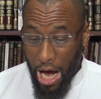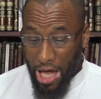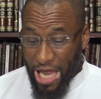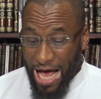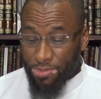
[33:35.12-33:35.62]

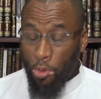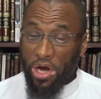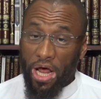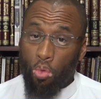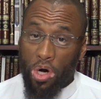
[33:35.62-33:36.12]
a last
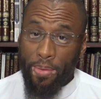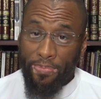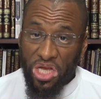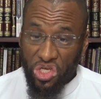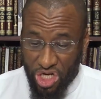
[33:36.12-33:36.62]
point I want to
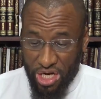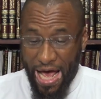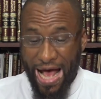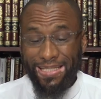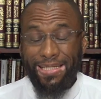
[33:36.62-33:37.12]
mention,
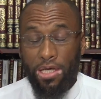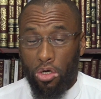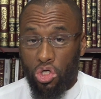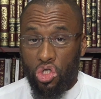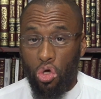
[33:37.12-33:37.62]
as
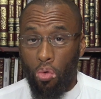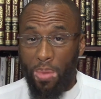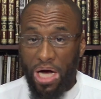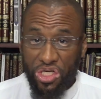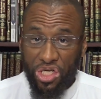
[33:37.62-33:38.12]
there's so
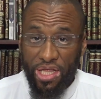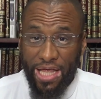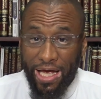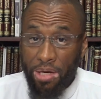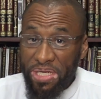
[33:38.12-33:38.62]
much
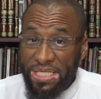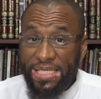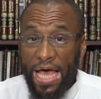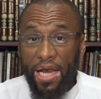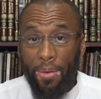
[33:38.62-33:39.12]
that can be
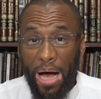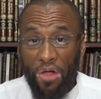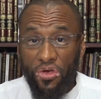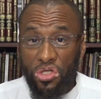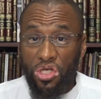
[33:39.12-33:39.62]
said
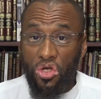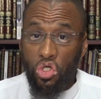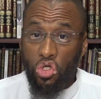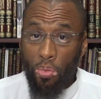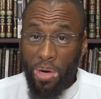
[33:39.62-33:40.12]
about this, and
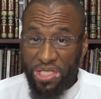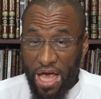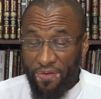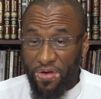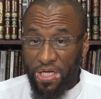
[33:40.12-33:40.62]
there's so much
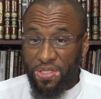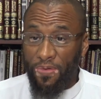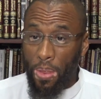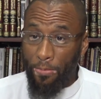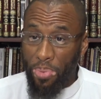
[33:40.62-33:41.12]
evidence
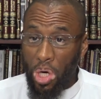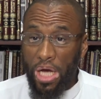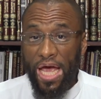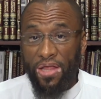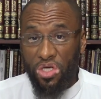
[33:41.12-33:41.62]
from the
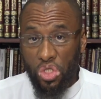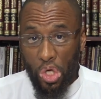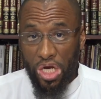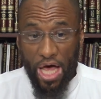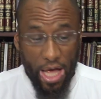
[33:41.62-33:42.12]
book and the
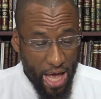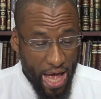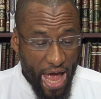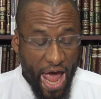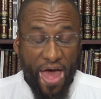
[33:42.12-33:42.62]
Sunnah
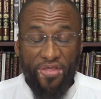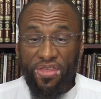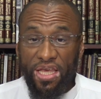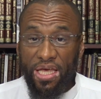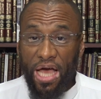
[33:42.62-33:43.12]
and
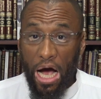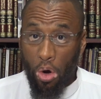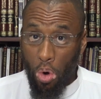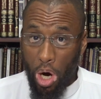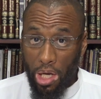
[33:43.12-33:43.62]
the
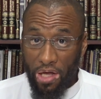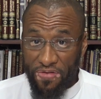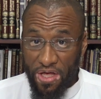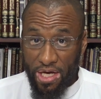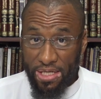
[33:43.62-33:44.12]
akwal
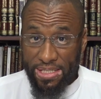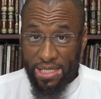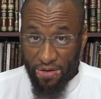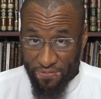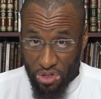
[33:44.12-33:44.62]
of the
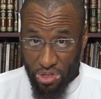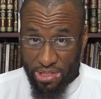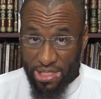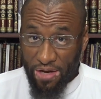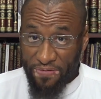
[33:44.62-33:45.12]
Salaf,
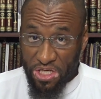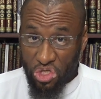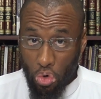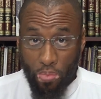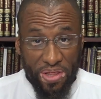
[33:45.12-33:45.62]
Salaf of
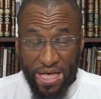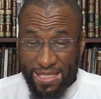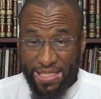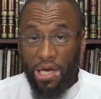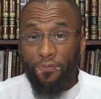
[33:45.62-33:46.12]
this Ummah, that
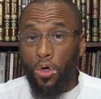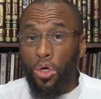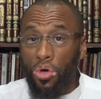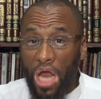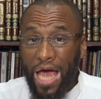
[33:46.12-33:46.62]
the Salaf were
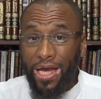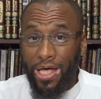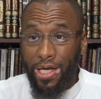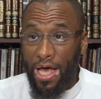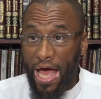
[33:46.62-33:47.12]

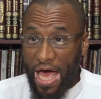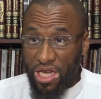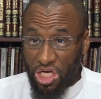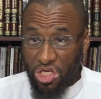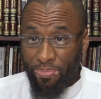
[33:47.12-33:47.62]
united, had
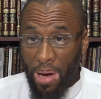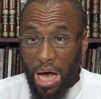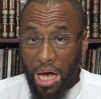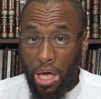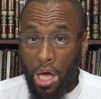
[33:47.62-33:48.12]

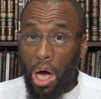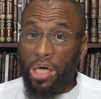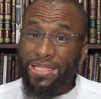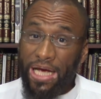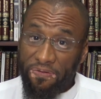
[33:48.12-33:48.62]
ijma
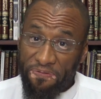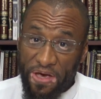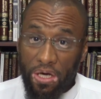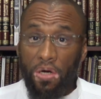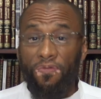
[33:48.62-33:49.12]
on
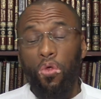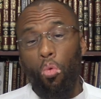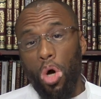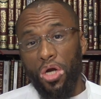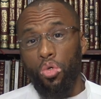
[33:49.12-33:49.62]
takfir of the
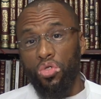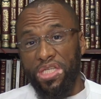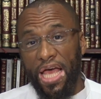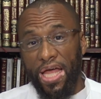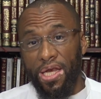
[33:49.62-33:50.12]
one who
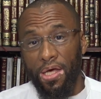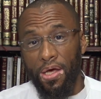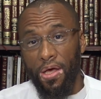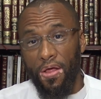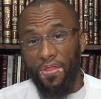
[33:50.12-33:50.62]
said
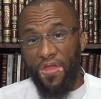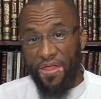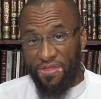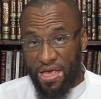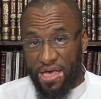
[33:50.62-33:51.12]

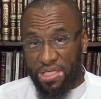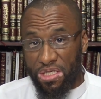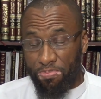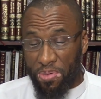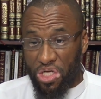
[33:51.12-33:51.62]
that the
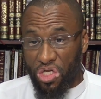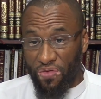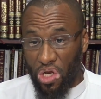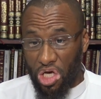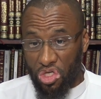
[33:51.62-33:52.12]
speech
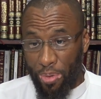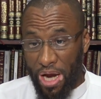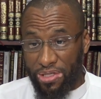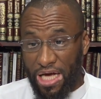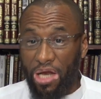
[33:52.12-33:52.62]
of Allah
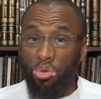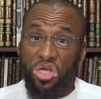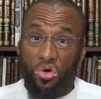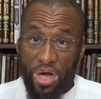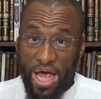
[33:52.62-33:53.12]
subhanahu wa ta'ala was
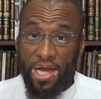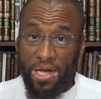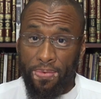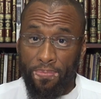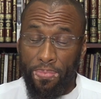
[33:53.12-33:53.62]

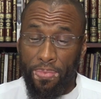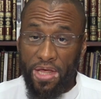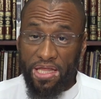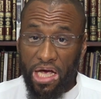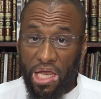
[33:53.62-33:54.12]
created,
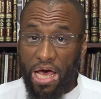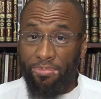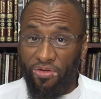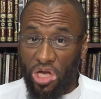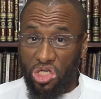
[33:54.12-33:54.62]
that the
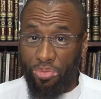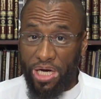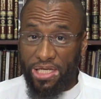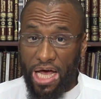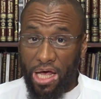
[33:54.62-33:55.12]
kalam of Allah subhanahu
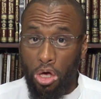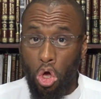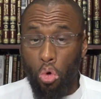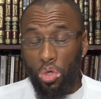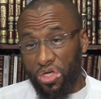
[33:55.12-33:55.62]
wa ta'ala
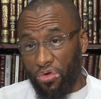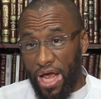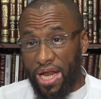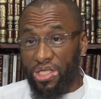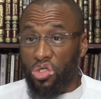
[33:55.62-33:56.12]
was
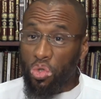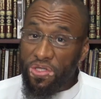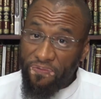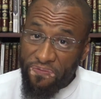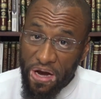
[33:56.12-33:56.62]
created. So
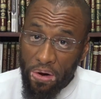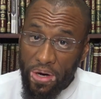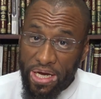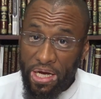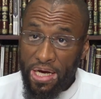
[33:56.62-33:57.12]
it's a
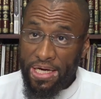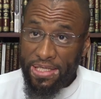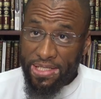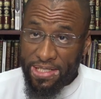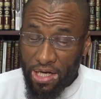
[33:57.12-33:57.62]
very
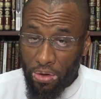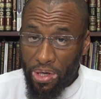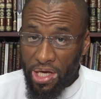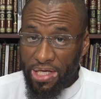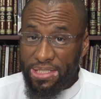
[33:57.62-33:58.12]

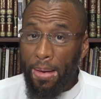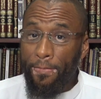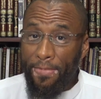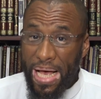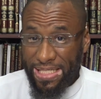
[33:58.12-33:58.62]
serious
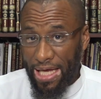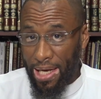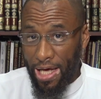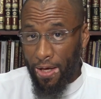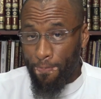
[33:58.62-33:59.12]

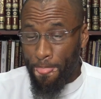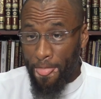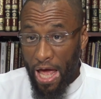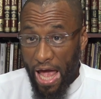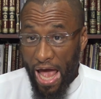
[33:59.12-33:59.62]
mas'ala,
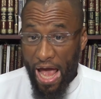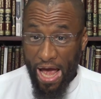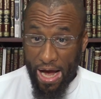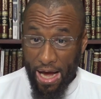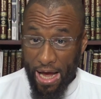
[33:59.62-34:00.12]

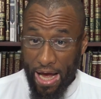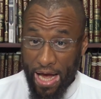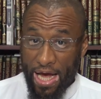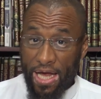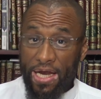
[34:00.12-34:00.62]

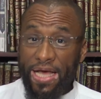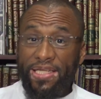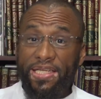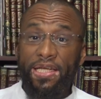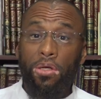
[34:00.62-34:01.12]
and it
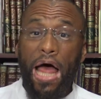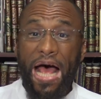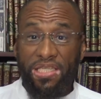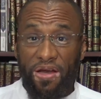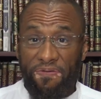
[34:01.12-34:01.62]
still
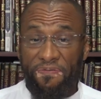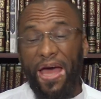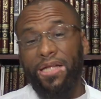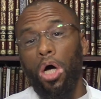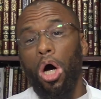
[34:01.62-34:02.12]
has an
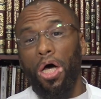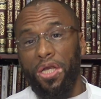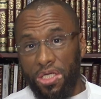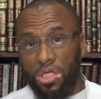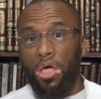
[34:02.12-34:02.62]
effect
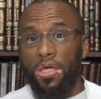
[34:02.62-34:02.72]
on